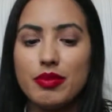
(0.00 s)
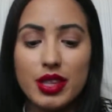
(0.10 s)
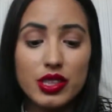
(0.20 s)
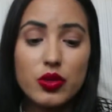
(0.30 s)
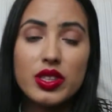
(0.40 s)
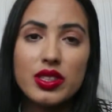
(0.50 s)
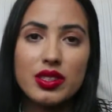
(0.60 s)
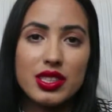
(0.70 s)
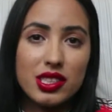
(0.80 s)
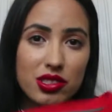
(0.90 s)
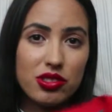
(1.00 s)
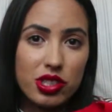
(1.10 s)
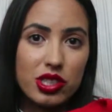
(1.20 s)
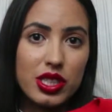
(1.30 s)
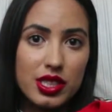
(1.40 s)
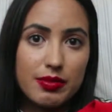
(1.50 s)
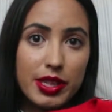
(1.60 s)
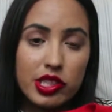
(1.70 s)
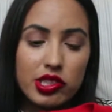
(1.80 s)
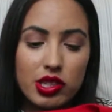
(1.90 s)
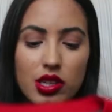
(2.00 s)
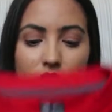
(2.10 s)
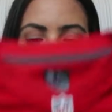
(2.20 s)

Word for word: this one, this jersey is my jersey.